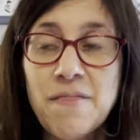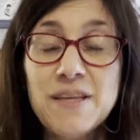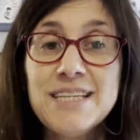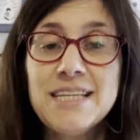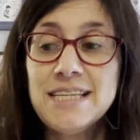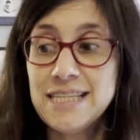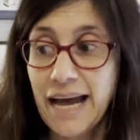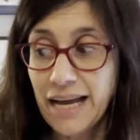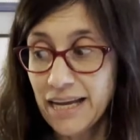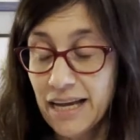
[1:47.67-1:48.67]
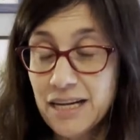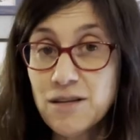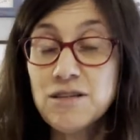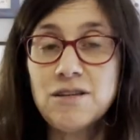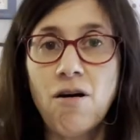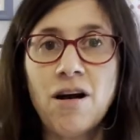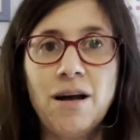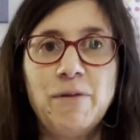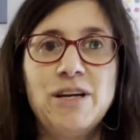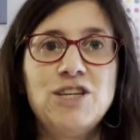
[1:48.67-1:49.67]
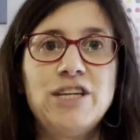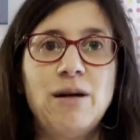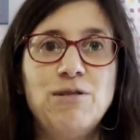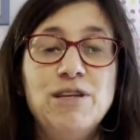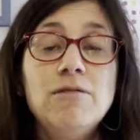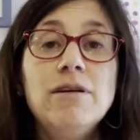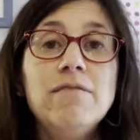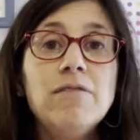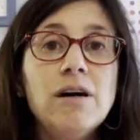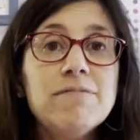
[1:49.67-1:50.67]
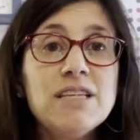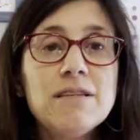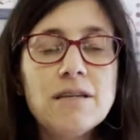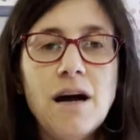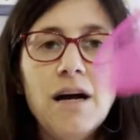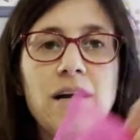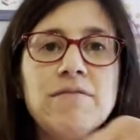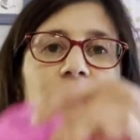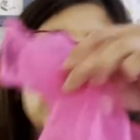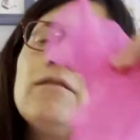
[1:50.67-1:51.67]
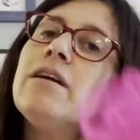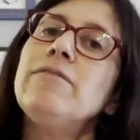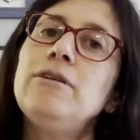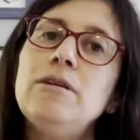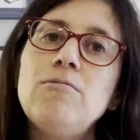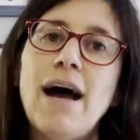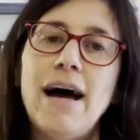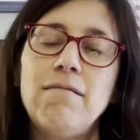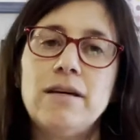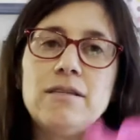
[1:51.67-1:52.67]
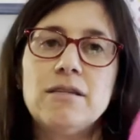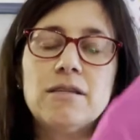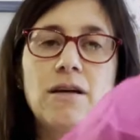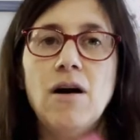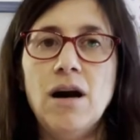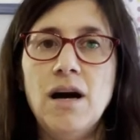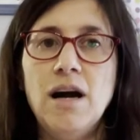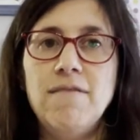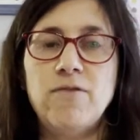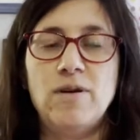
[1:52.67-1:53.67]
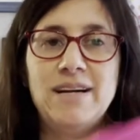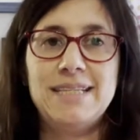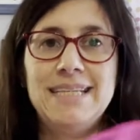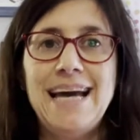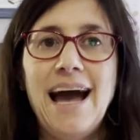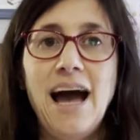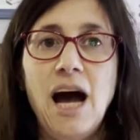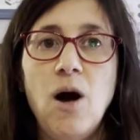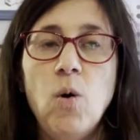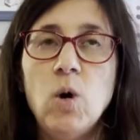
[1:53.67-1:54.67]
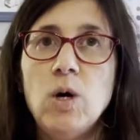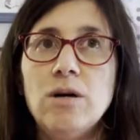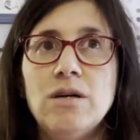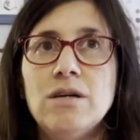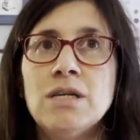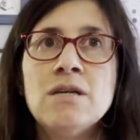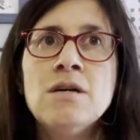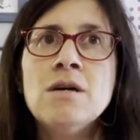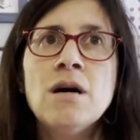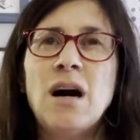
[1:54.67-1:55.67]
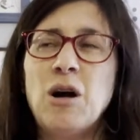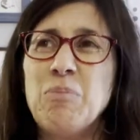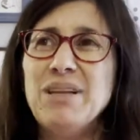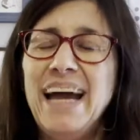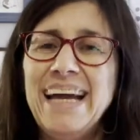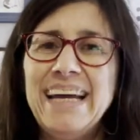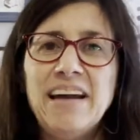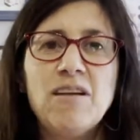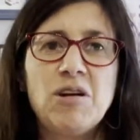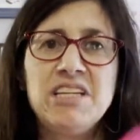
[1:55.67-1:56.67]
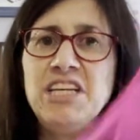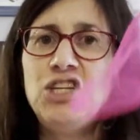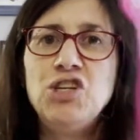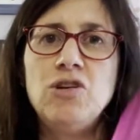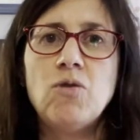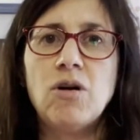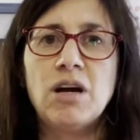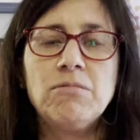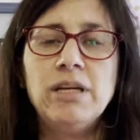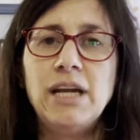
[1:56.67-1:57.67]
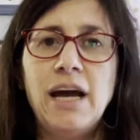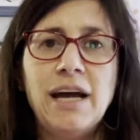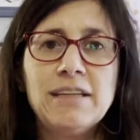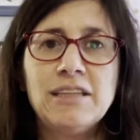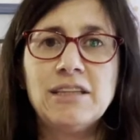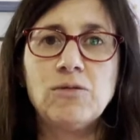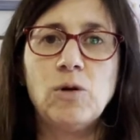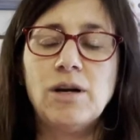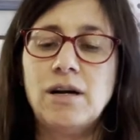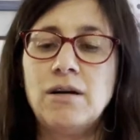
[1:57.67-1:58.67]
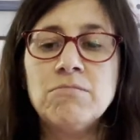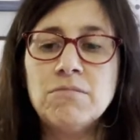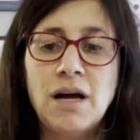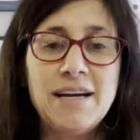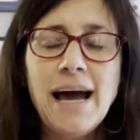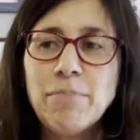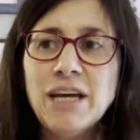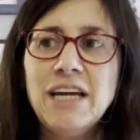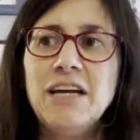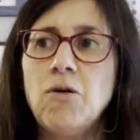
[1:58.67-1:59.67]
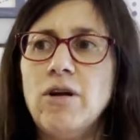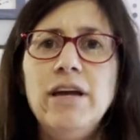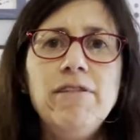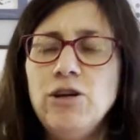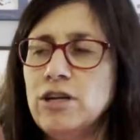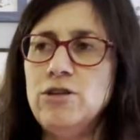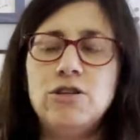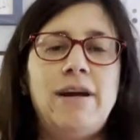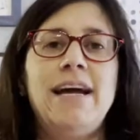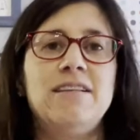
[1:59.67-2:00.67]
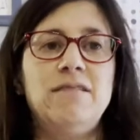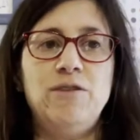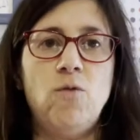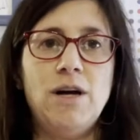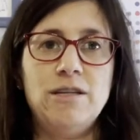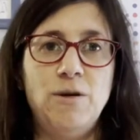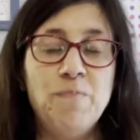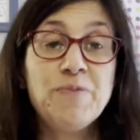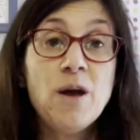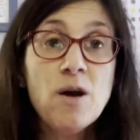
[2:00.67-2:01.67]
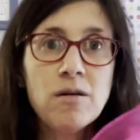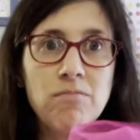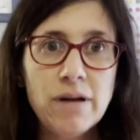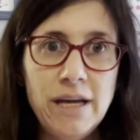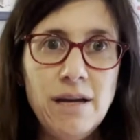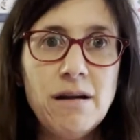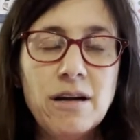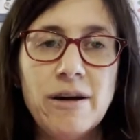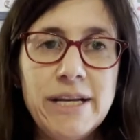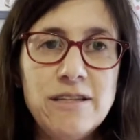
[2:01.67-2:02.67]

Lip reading: The second song I'm going to share with you involves a scarf. So if you have a scarf or a towel or a blanket or a tissue or a Kleenex or a napkin, or even you can use your hands if you want to, we are going